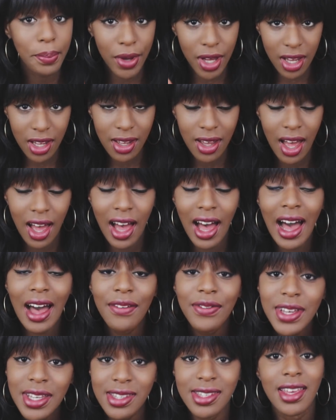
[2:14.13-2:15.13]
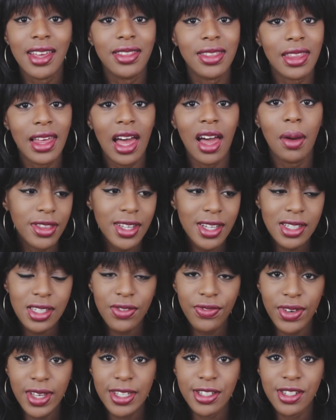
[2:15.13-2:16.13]
But having said that, these
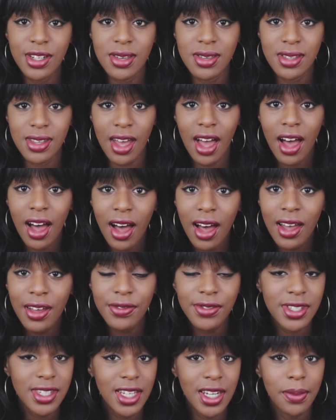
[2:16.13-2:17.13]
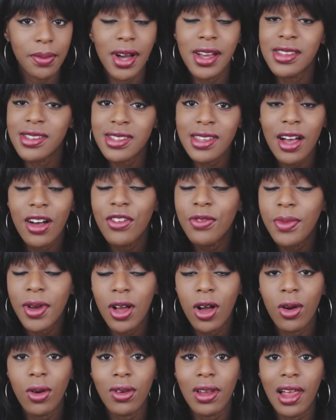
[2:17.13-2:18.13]
features that I've seen in myself my
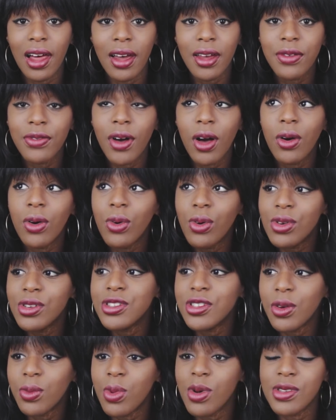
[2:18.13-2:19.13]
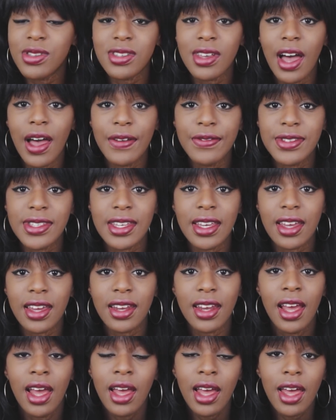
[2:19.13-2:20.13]
whole life are also ones I've
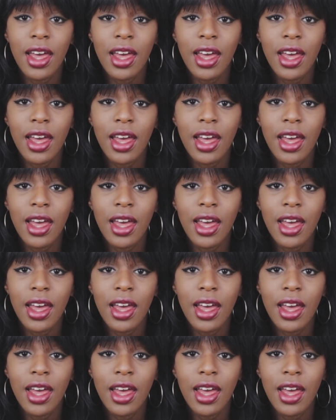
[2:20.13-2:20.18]
seen